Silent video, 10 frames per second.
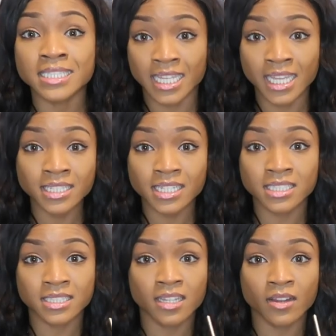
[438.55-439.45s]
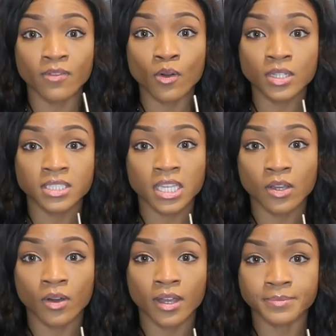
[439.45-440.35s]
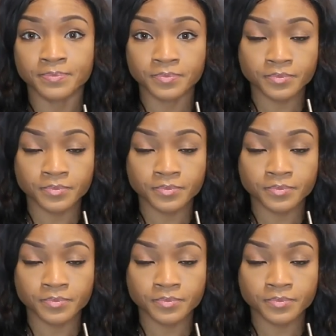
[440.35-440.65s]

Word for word: scent instead of focusing on,